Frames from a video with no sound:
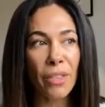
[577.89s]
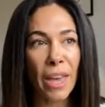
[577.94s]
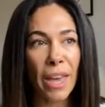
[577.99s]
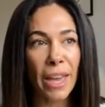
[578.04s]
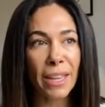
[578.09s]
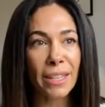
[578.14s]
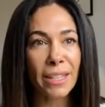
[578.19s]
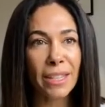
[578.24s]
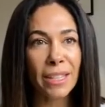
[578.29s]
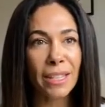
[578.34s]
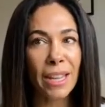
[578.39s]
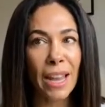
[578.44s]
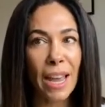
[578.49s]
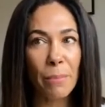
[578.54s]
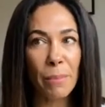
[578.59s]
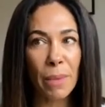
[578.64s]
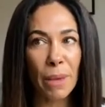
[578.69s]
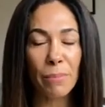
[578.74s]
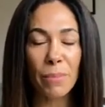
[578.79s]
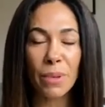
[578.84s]
And our
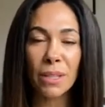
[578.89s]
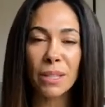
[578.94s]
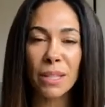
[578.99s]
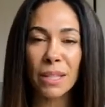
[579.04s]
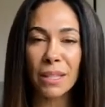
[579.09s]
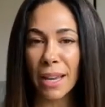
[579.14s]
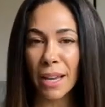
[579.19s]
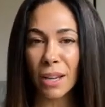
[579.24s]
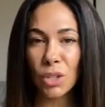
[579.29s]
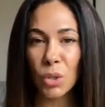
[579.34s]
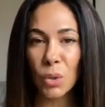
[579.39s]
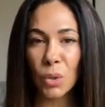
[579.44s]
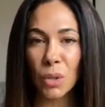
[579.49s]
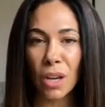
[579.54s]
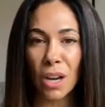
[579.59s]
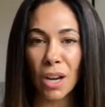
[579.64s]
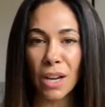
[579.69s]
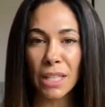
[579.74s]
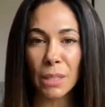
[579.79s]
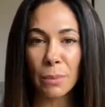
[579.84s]
members are now doing
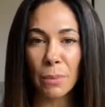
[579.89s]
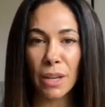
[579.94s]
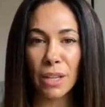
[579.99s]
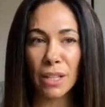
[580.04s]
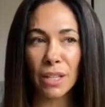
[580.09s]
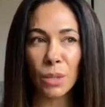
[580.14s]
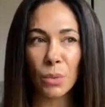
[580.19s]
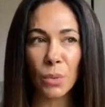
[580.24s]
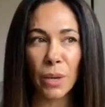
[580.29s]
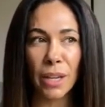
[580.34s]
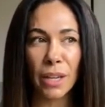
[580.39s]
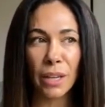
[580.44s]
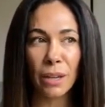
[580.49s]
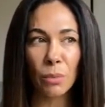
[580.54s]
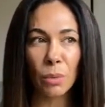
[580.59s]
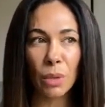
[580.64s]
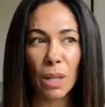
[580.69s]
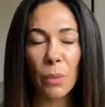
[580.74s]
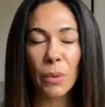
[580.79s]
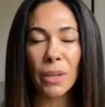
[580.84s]
ice baths where,
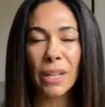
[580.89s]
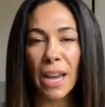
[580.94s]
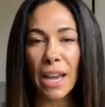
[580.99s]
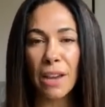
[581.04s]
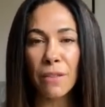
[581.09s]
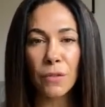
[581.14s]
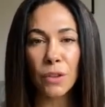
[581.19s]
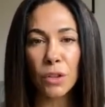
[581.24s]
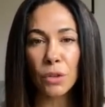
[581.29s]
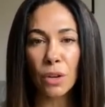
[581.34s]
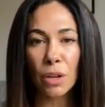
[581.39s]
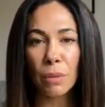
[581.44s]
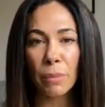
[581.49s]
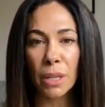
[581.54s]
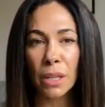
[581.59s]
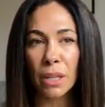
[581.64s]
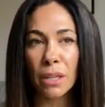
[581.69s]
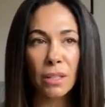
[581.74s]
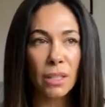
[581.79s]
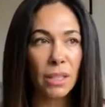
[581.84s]
like, we'd aim for 3
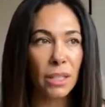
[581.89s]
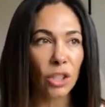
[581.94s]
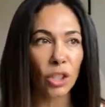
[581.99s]
minutes.